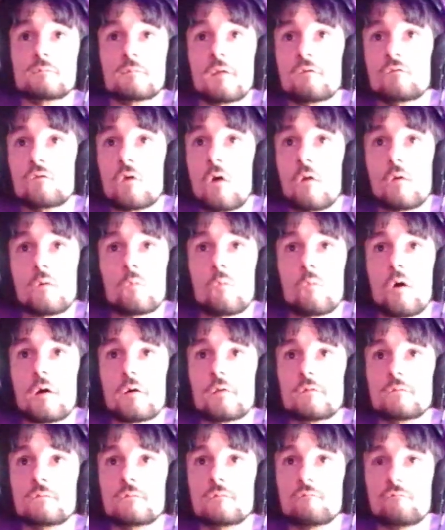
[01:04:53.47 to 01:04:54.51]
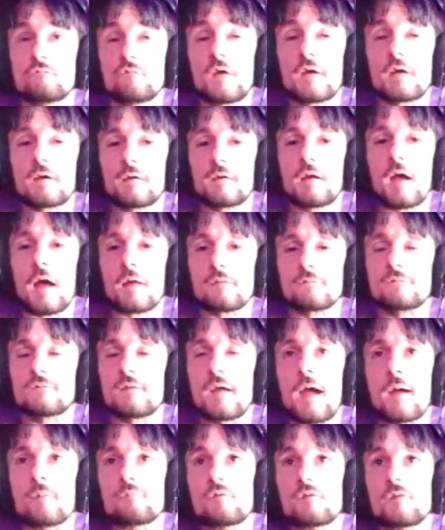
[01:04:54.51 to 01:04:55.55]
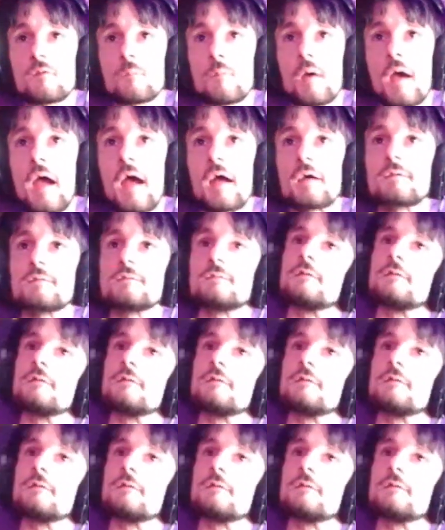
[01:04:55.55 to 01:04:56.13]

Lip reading: That's all it was. Vic got stabbed in the back